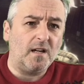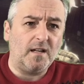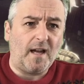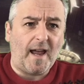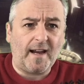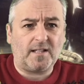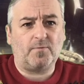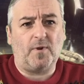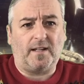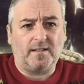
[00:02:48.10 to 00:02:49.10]

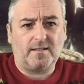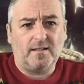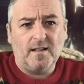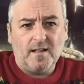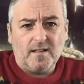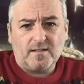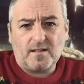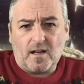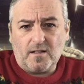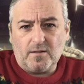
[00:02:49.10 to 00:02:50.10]
X-Wings. So
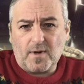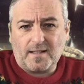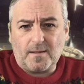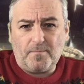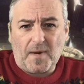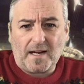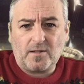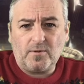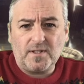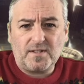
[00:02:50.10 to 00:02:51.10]
you had the
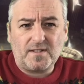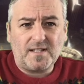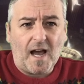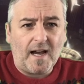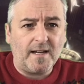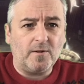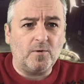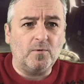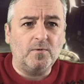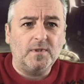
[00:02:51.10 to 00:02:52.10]
backwards tail
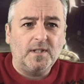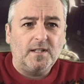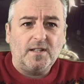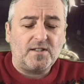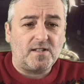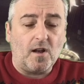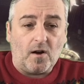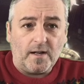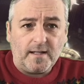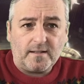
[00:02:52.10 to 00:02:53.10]

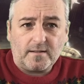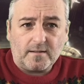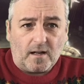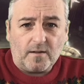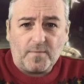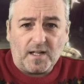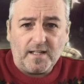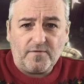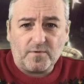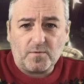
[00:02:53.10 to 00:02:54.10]
slide, I believe,
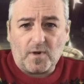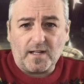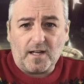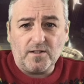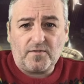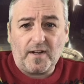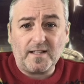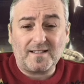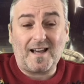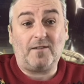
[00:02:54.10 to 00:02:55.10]
was one of those things.
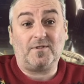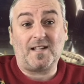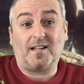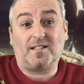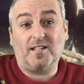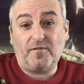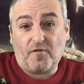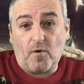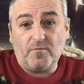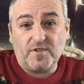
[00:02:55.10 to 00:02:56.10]
That was actually from
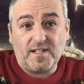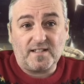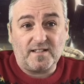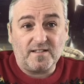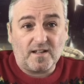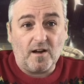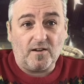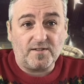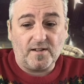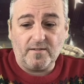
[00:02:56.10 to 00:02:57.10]
Resistance
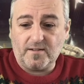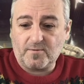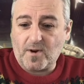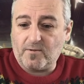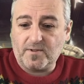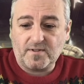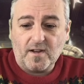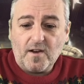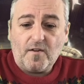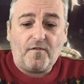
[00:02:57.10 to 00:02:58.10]
cartoon, as well as
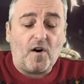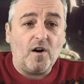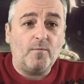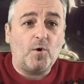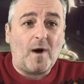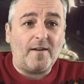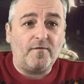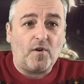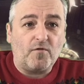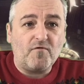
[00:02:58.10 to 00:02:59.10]
Fireball and
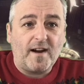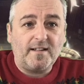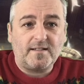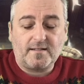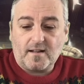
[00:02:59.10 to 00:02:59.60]
Von Reg's